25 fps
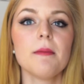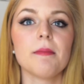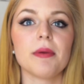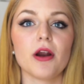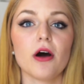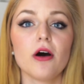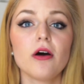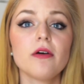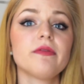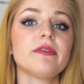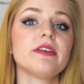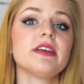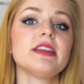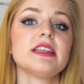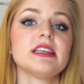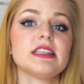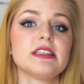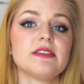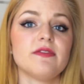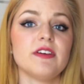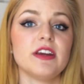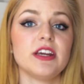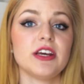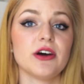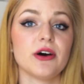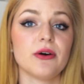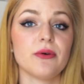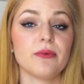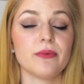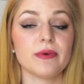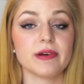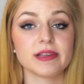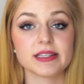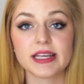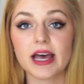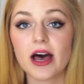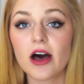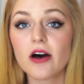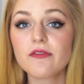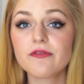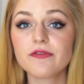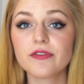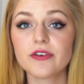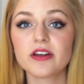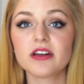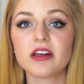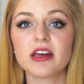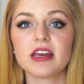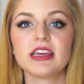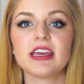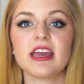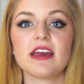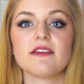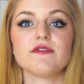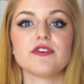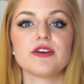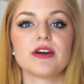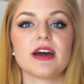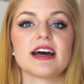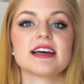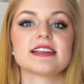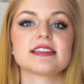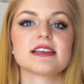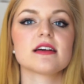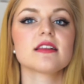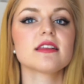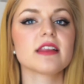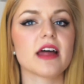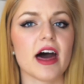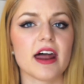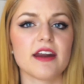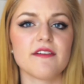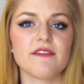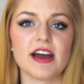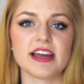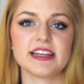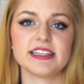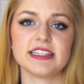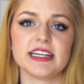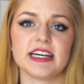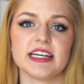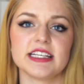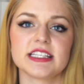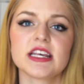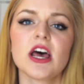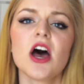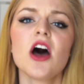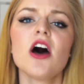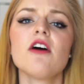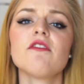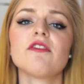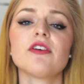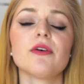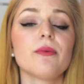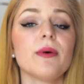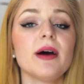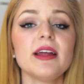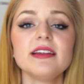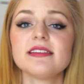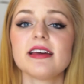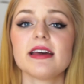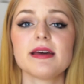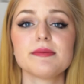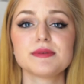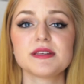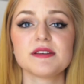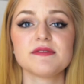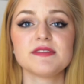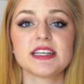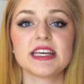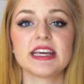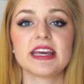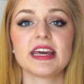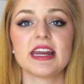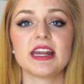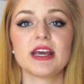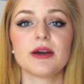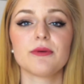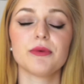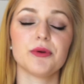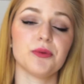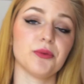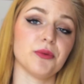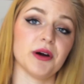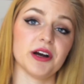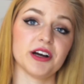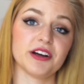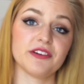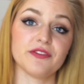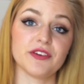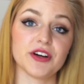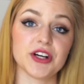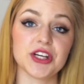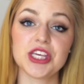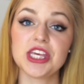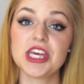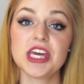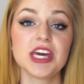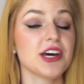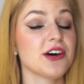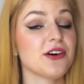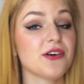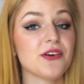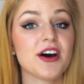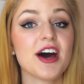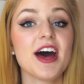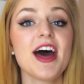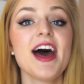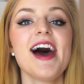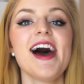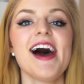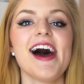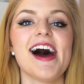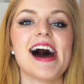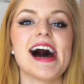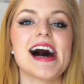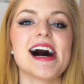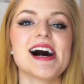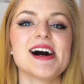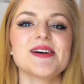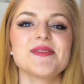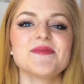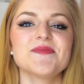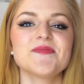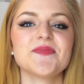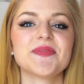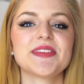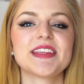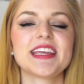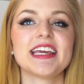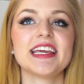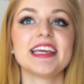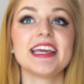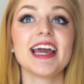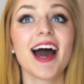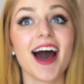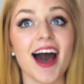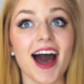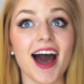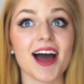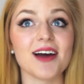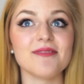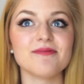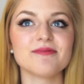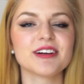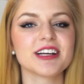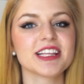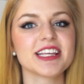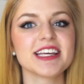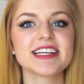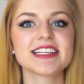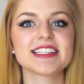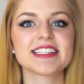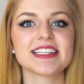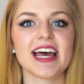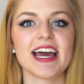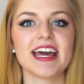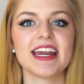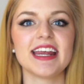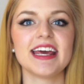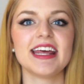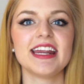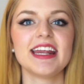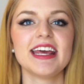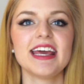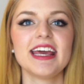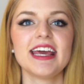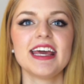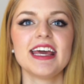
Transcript: but hopefully this video was helpful and gave you guys a lot of ideas for what types of tanning would work for you. Yeah, I'm really excited